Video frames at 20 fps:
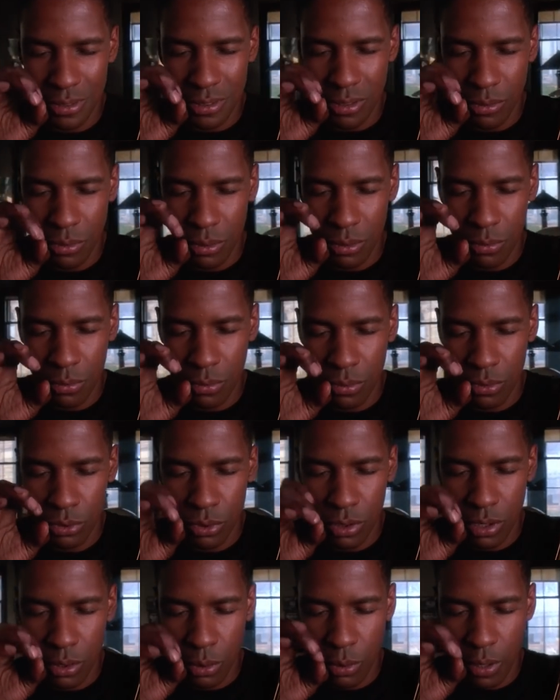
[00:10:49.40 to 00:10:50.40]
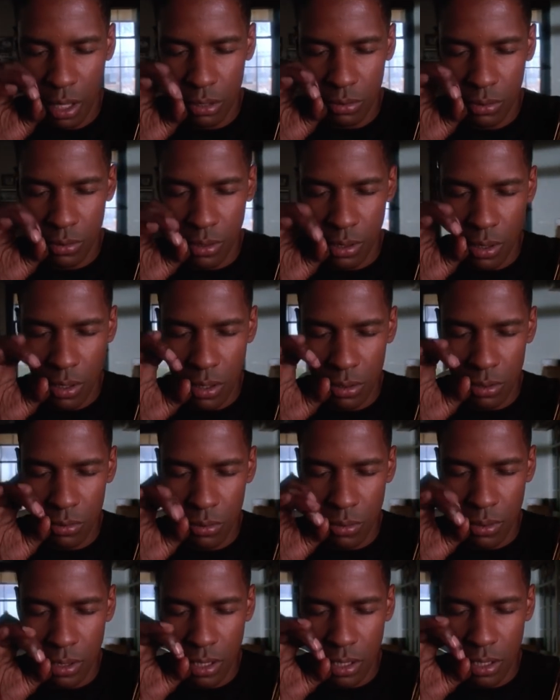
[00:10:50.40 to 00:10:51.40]
his ideas in innovative
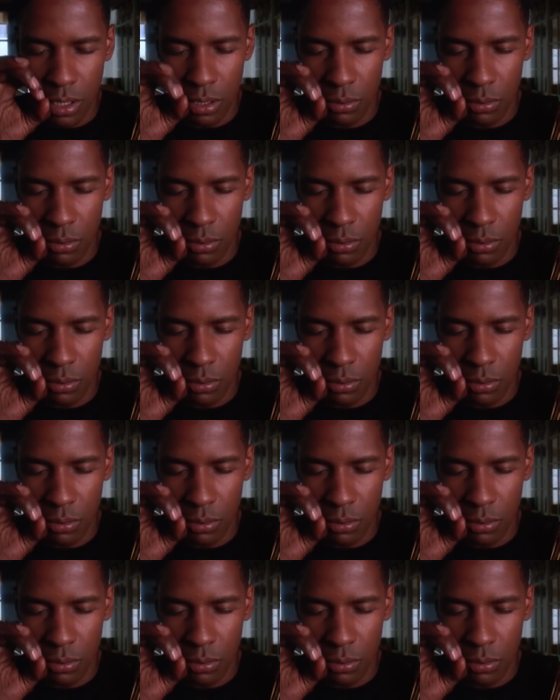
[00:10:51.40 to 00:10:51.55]
ways.